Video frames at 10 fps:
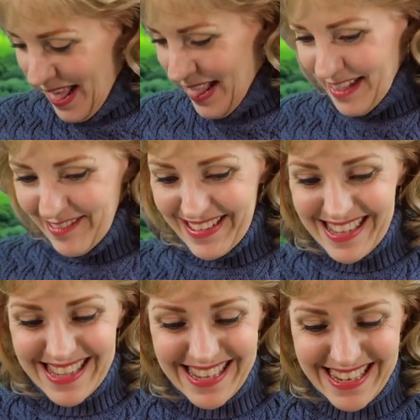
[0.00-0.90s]
Let
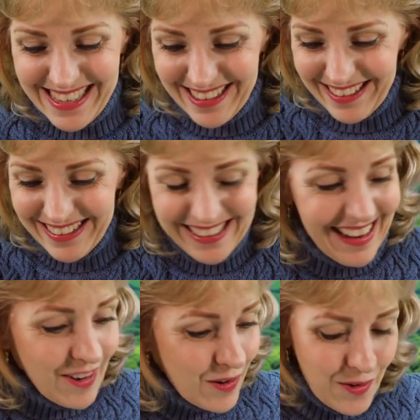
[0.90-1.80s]
me see here.
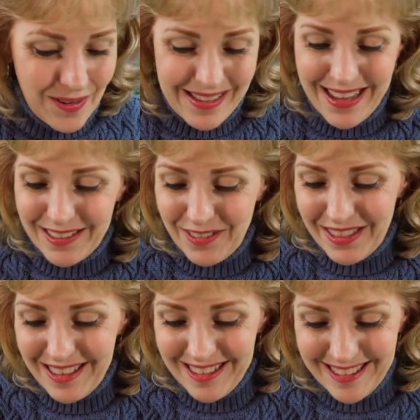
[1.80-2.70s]
Who is that? No,
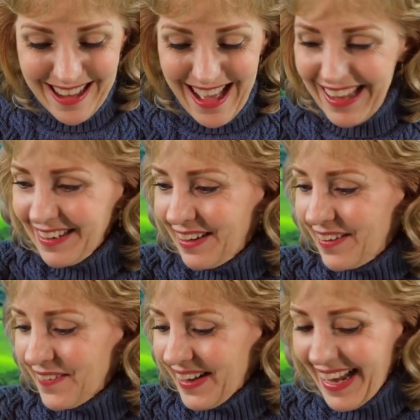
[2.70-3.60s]
this is hot.
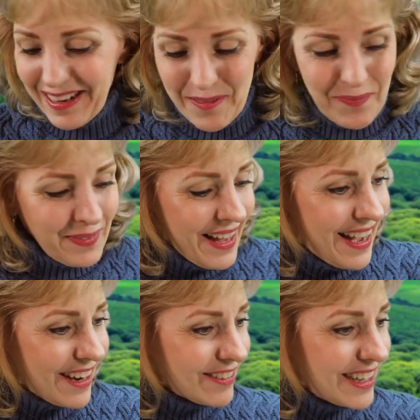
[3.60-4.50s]
Okay.
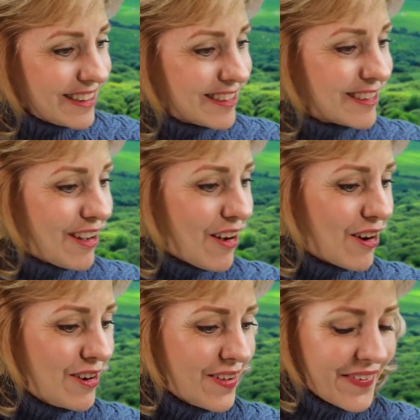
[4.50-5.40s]
All right,
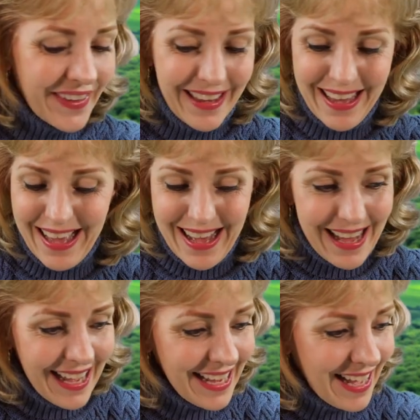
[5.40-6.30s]
so
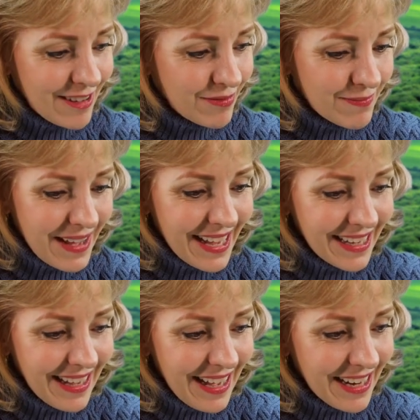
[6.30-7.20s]
I have
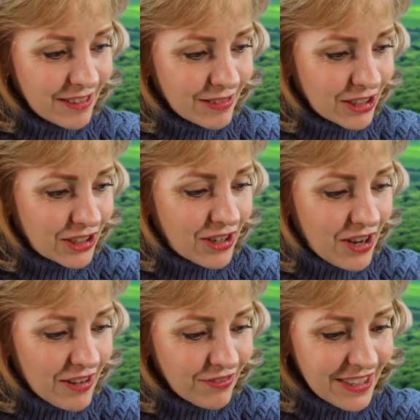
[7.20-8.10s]
my Irish
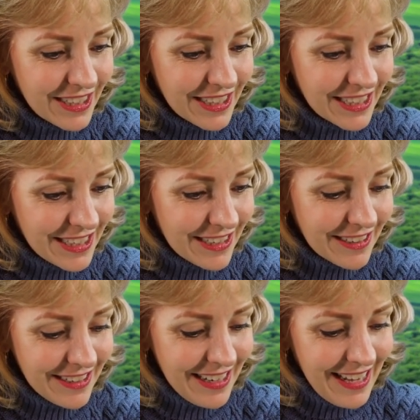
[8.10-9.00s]
coffee
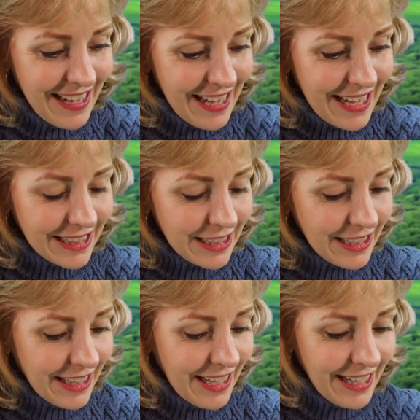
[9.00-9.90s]
here, a
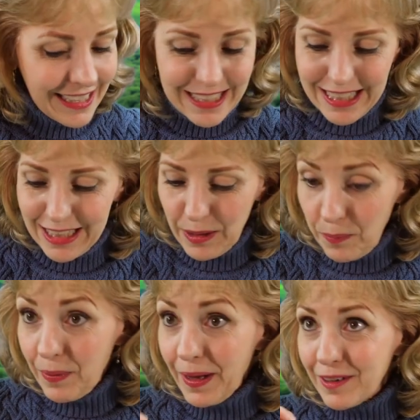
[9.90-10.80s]
little honey, a little
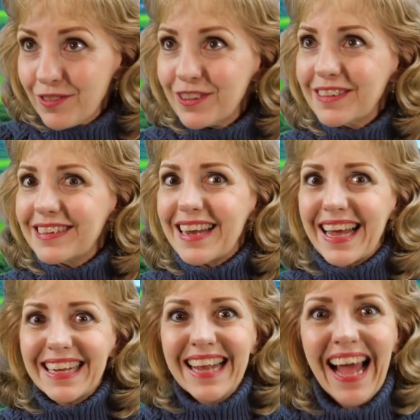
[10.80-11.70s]
butter for
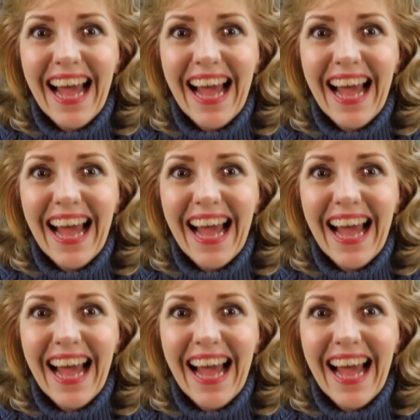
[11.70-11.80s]
tonight.